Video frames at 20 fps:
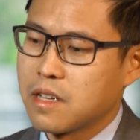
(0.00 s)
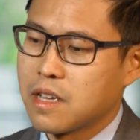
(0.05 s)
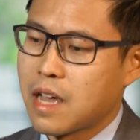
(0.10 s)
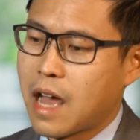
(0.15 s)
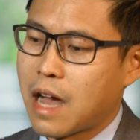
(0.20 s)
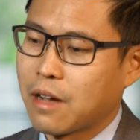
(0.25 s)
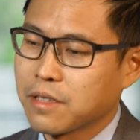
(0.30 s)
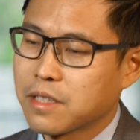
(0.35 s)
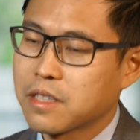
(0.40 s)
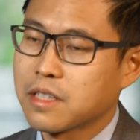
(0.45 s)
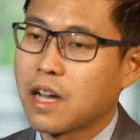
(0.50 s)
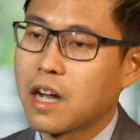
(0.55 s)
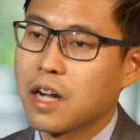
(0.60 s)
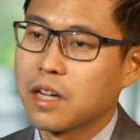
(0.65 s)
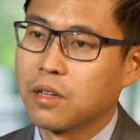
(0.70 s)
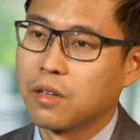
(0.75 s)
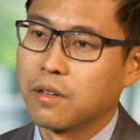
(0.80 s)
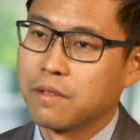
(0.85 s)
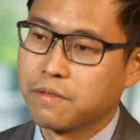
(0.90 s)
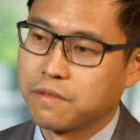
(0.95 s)
outside
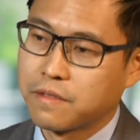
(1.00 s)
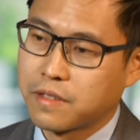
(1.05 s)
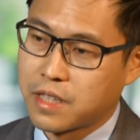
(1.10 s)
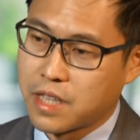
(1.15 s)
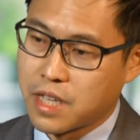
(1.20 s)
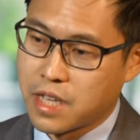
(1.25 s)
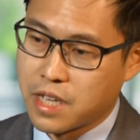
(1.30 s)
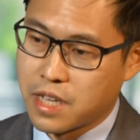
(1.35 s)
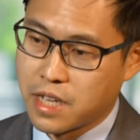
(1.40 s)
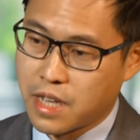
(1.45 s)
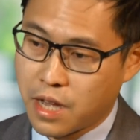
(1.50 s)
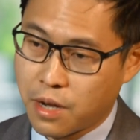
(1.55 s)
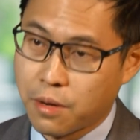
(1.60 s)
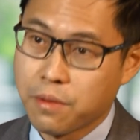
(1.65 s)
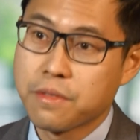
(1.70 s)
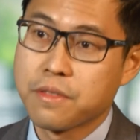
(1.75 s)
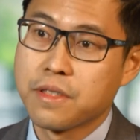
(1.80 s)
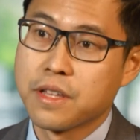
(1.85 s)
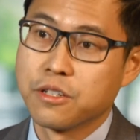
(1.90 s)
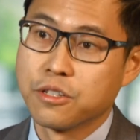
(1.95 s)
of the
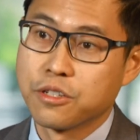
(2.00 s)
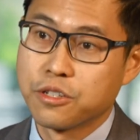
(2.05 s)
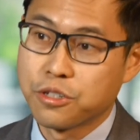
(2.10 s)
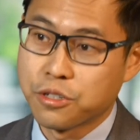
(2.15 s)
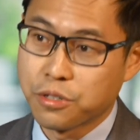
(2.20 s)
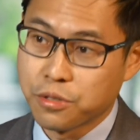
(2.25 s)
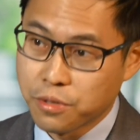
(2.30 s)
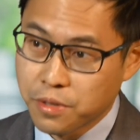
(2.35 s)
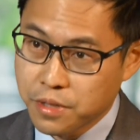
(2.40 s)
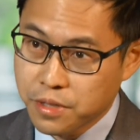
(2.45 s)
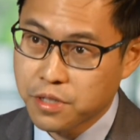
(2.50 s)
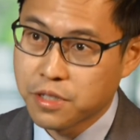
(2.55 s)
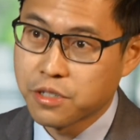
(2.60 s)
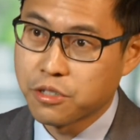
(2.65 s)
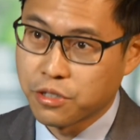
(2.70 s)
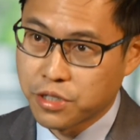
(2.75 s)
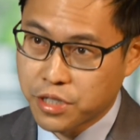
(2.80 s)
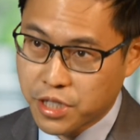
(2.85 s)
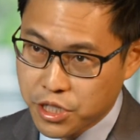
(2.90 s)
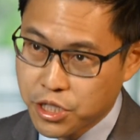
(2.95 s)
health insurance
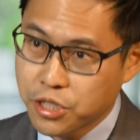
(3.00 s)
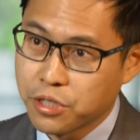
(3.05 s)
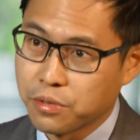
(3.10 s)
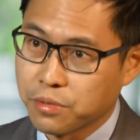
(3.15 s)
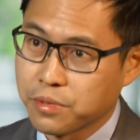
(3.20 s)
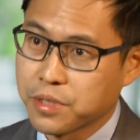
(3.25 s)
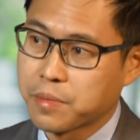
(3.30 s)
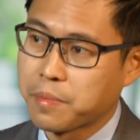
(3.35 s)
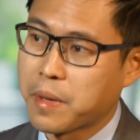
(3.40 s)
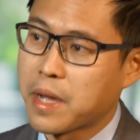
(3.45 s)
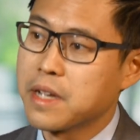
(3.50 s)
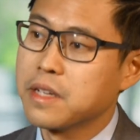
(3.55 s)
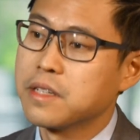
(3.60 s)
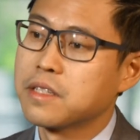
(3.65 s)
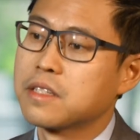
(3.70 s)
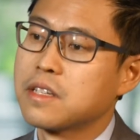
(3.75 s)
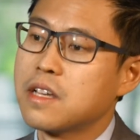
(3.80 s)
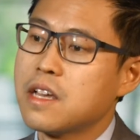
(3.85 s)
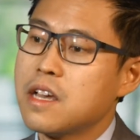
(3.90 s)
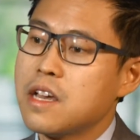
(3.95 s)
traditional
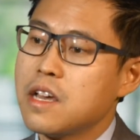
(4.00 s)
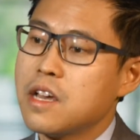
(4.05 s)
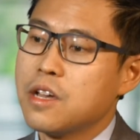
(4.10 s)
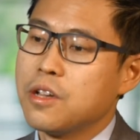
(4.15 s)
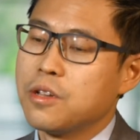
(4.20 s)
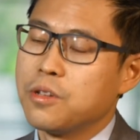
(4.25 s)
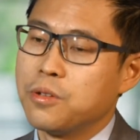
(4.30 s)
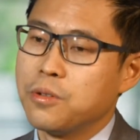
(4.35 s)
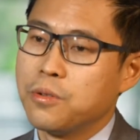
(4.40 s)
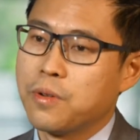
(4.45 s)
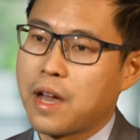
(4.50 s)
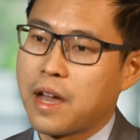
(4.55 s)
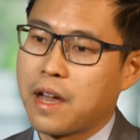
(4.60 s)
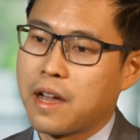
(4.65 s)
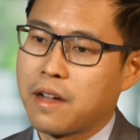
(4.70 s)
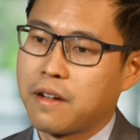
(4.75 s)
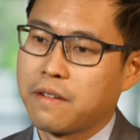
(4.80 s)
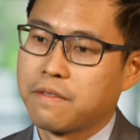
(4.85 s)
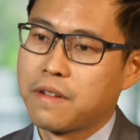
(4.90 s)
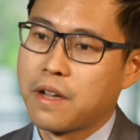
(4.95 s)
space, you
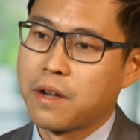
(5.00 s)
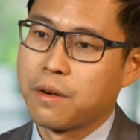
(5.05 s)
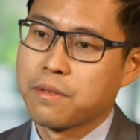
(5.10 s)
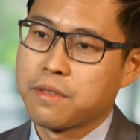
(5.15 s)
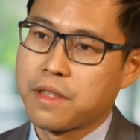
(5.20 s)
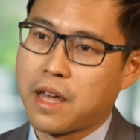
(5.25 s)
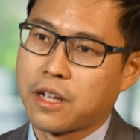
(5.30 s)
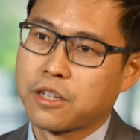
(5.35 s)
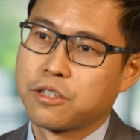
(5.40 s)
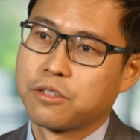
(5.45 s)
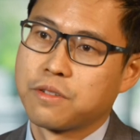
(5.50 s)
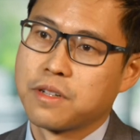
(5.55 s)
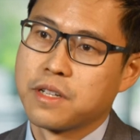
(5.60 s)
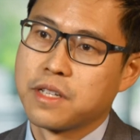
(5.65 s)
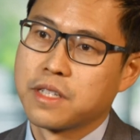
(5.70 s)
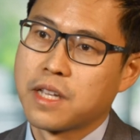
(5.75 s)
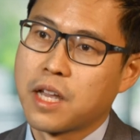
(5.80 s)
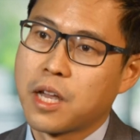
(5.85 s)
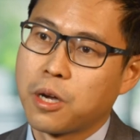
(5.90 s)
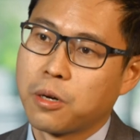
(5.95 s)
have health
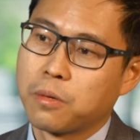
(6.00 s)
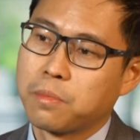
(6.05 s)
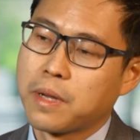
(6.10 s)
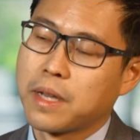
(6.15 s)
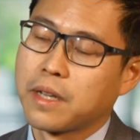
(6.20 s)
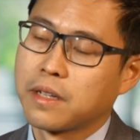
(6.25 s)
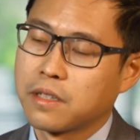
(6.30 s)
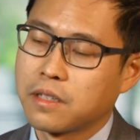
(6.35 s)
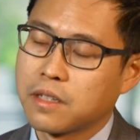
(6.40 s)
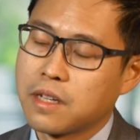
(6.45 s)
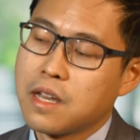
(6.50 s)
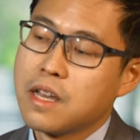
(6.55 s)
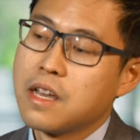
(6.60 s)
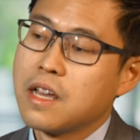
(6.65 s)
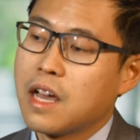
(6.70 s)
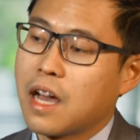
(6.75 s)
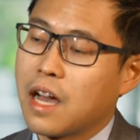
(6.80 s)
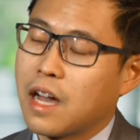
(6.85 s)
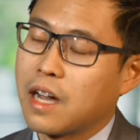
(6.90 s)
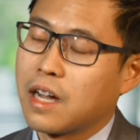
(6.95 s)
actuaries helping
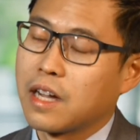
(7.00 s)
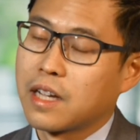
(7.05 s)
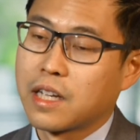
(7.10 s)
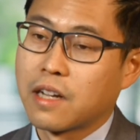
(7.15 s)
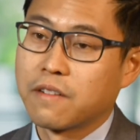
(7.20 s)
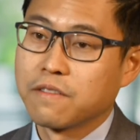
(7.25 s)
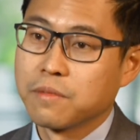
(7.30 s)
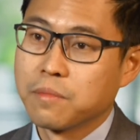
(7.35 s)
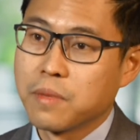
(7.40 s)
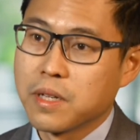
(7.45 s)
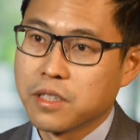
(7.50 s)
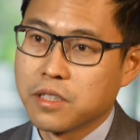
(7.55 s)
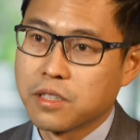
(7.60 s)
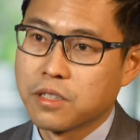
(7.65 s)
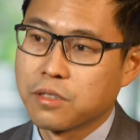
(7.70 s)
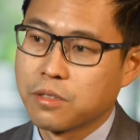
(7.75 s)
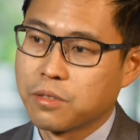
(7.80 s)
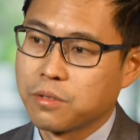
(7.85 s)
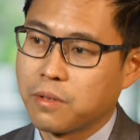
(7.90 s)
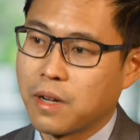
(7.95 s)
governments
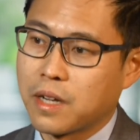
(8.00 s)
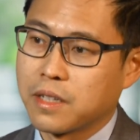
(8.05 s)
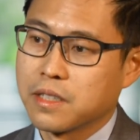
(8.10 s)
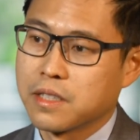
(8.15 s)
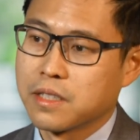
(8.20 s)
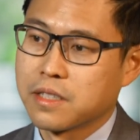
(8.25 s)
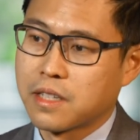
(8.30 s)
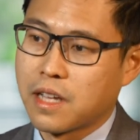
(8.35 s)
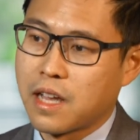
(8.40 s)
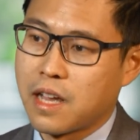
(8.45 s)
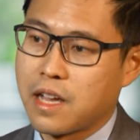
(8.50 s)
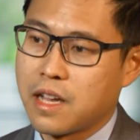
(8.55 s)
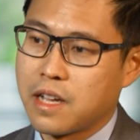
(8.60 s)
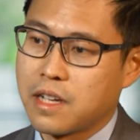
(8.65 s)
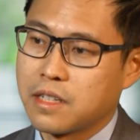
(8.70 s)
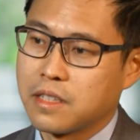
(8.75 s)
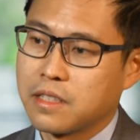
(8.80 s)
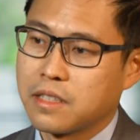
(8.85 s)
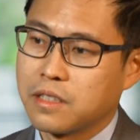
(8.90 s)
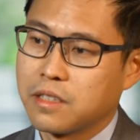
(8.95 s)
to
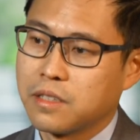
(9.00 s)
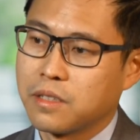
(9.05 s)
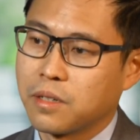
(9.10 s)
understand,